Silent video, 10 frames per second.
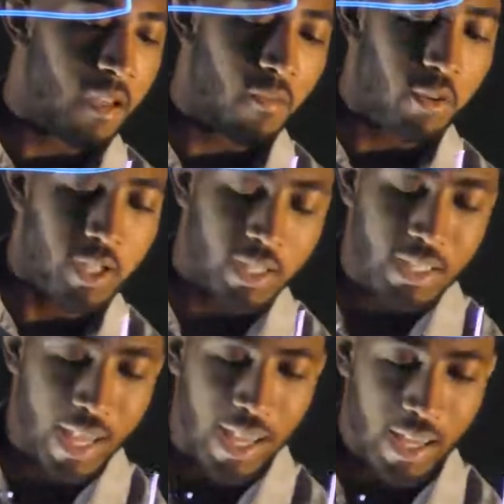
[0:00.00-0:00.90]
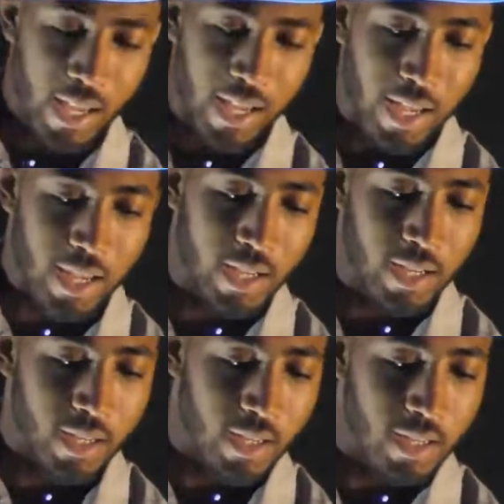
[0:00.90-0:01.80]
if we just take a
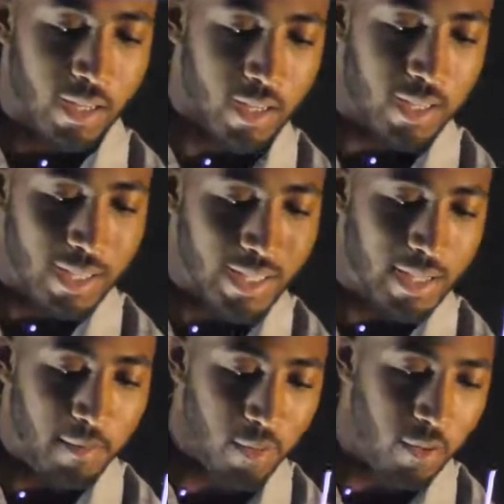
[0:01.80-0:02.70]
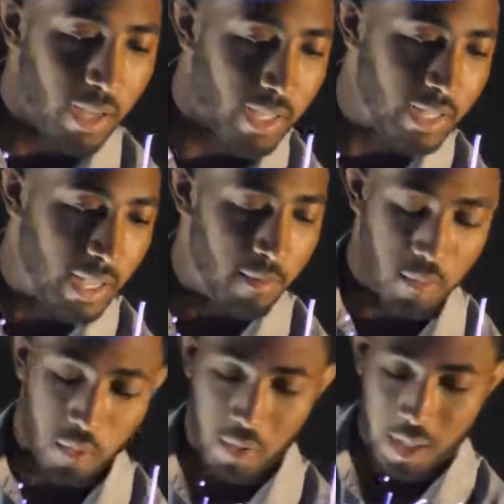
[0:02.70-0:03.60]
simple
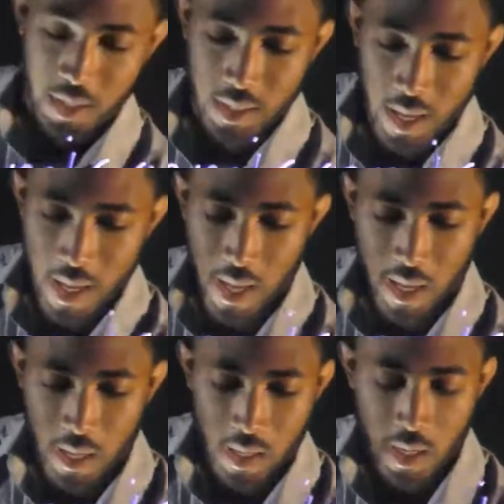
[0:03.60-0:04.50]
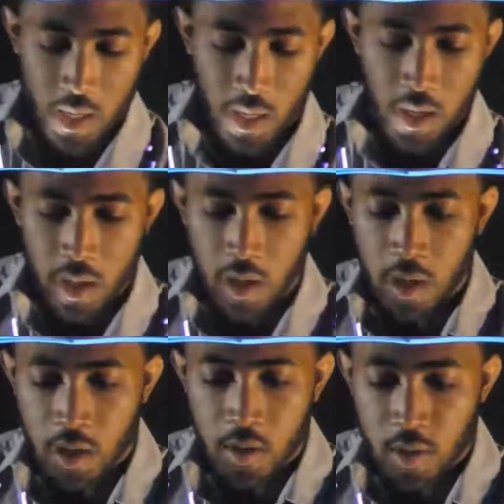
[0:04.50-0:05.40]
example, let's say
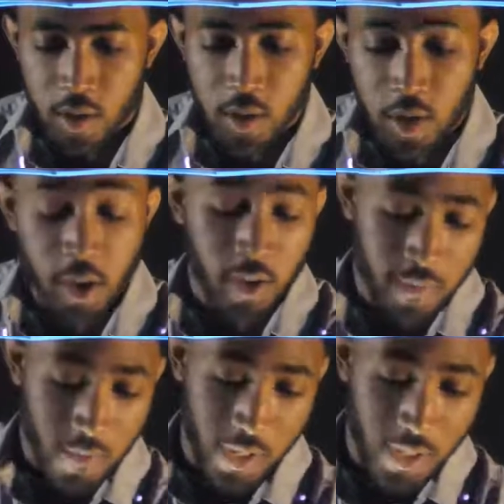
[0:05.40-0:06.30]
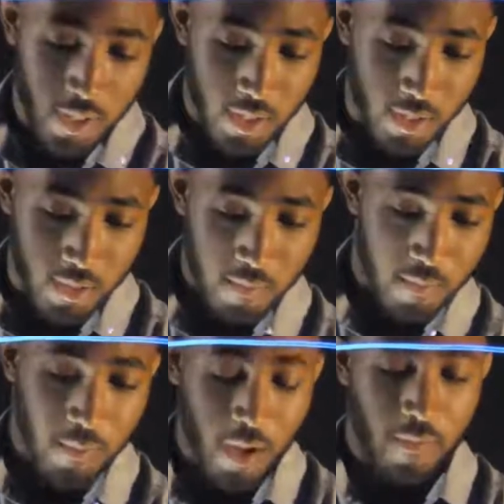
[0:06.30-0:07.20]
sugar, for instance.
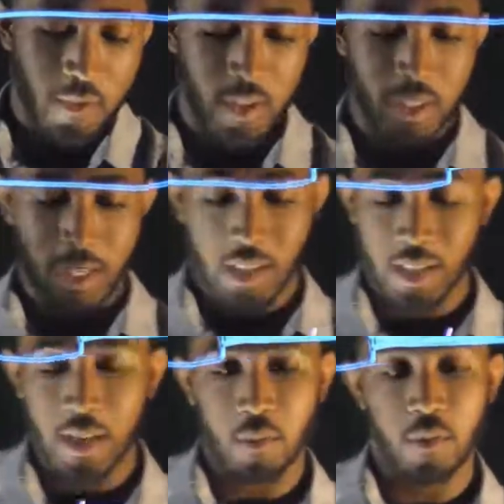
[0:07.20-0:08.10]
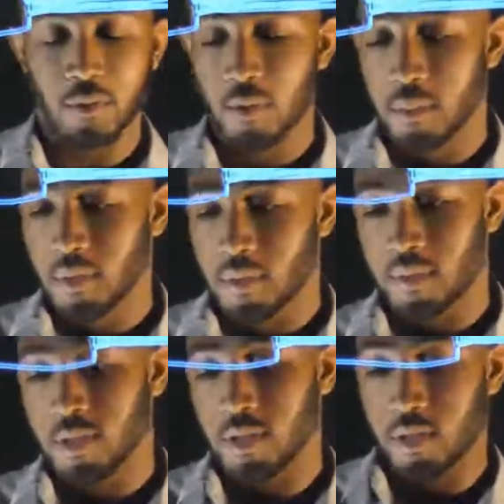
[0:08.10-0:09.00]
Now, if you just take the chemical formula
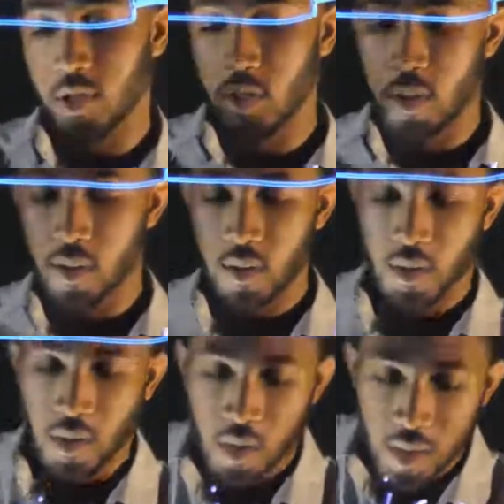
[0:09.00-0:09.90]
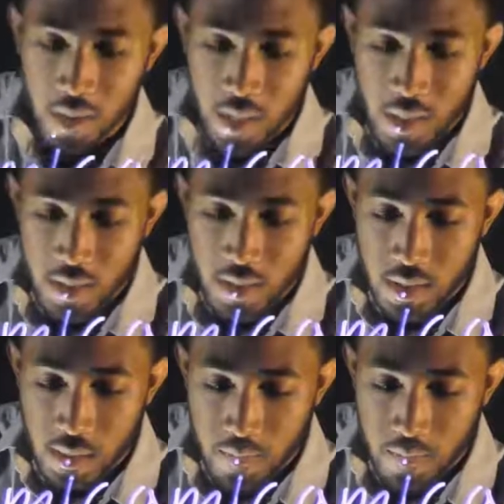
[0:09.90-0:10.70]
for sugar, that is